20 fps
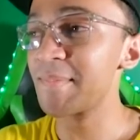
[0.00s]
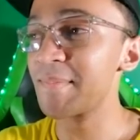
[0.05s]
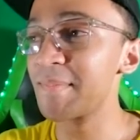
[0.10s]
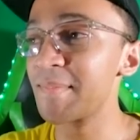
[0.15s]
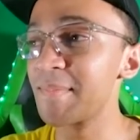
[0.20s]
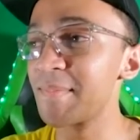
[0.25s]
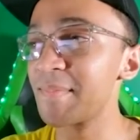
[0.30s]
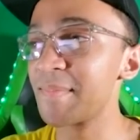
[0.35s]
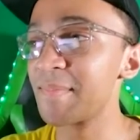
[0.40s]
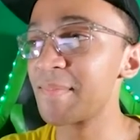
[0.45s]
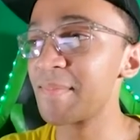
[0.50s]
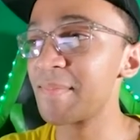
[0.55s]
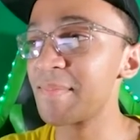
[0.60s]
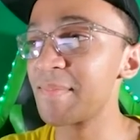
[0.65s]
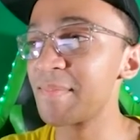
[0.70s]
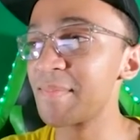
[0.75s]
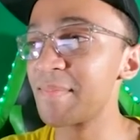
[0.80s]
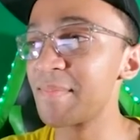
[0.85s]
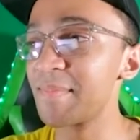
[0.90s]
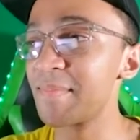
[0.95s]

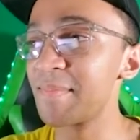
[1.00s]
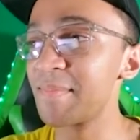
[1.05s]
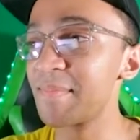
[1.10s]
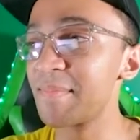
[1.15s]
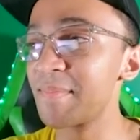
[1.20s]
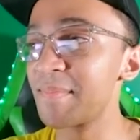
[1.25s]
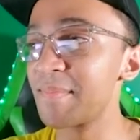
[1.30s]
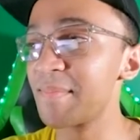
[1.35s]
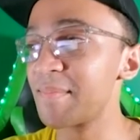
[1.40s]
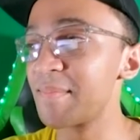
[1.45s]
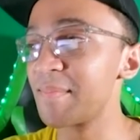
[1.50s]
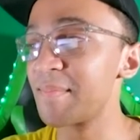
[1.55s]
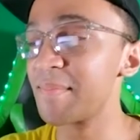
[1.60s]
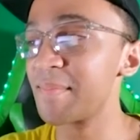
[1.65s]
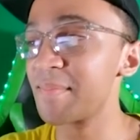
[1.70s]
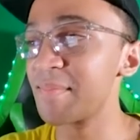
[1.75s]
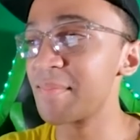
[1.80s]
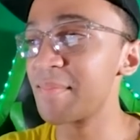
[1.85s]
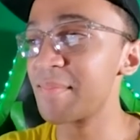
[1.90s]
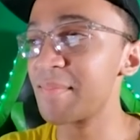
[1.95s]

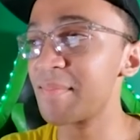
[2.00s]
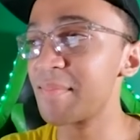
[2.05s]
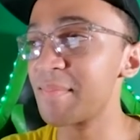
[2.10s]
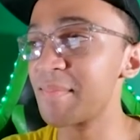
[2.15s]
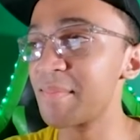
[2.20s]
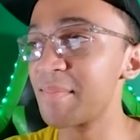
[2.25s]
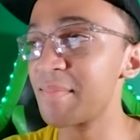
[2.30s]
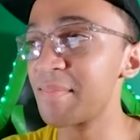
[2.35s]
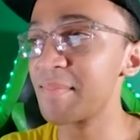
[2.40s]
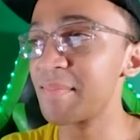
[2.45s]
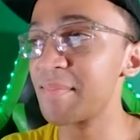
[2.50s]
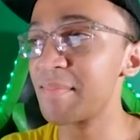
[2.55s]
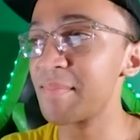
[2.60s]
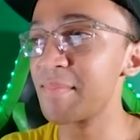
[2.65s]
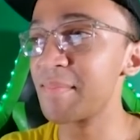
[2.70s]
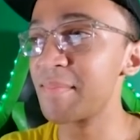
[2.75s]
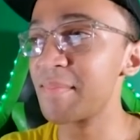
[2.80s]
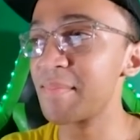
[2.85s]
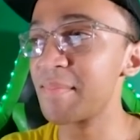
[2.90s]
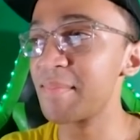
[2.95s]

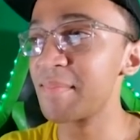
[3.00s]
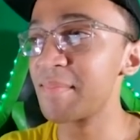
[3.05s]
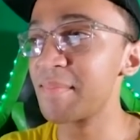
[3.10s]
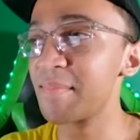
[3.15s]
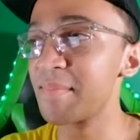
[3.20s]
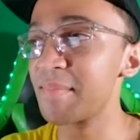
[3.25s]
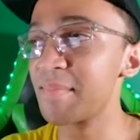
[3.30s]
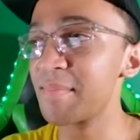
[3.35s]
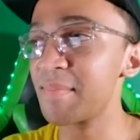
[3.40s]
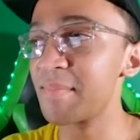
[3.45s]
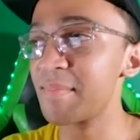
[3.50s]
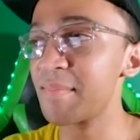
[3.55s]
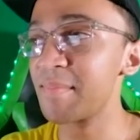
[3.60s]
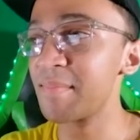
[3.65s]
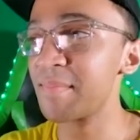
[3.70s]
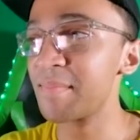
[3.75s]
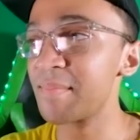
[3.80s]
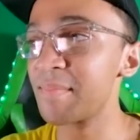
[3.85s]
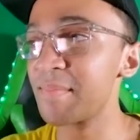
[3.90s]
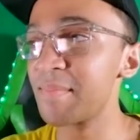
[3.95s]

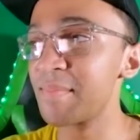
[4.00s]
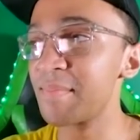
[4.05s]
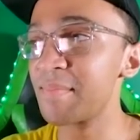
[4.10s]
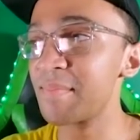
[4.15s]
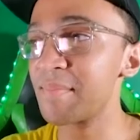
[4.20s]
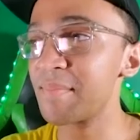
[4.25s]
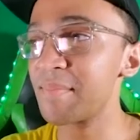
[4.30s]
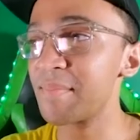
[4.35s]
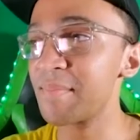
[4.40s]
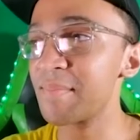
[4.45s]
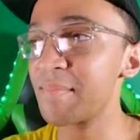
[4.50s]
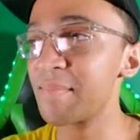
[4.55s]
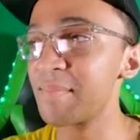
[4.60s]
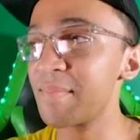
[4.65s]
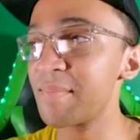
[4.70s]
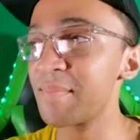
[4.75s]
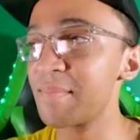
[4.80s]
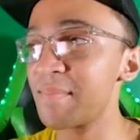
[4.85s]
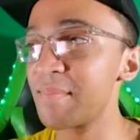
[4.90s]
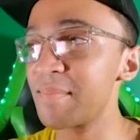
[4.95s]

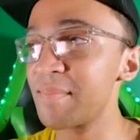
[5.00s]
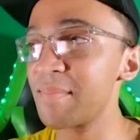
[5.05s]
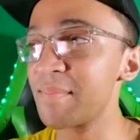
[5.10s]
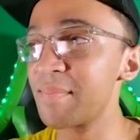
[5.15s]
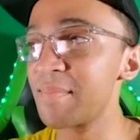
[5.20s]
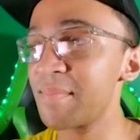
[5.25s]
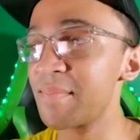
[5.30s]
(no one is talking)